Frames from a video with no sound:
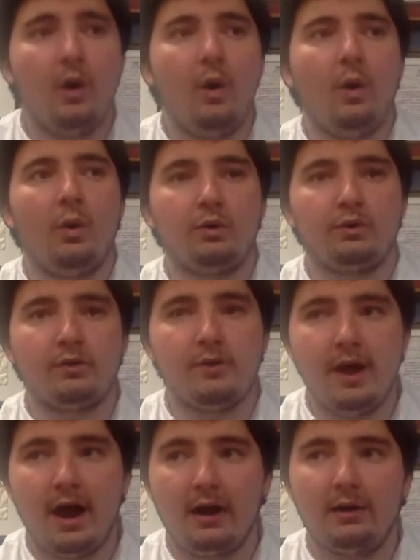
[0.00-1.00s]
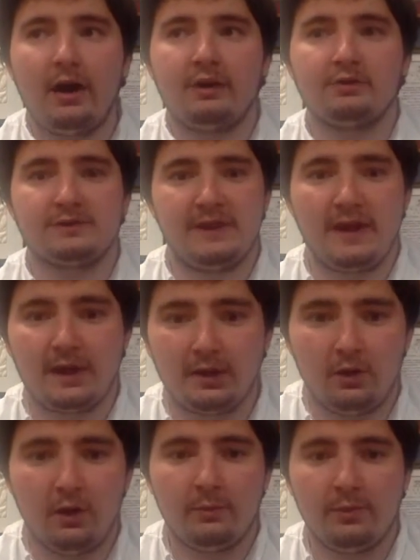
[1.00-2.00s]
or you're not, and you're staying at
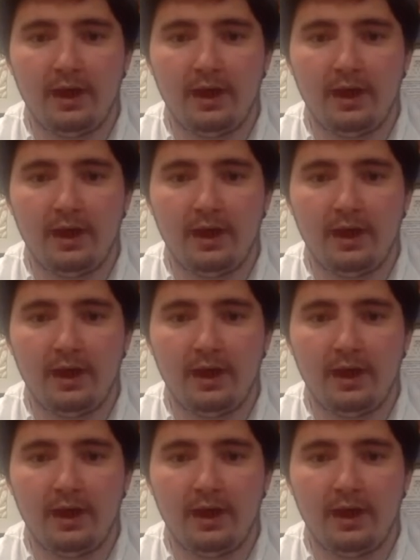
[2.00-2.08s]
home